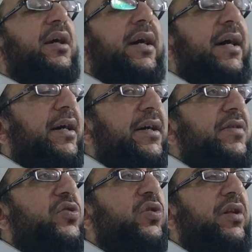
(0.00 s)
and
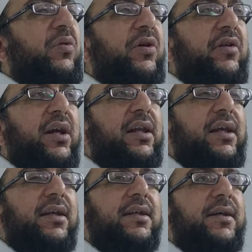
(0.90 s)
so they were
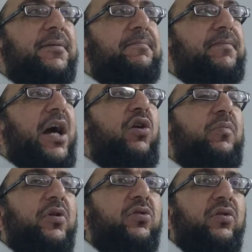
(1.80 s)
really
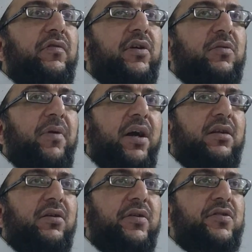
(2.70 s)
outmaneuvered by the
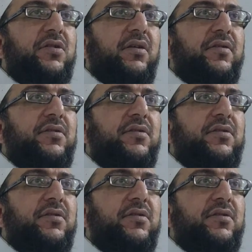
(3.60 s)
Christians.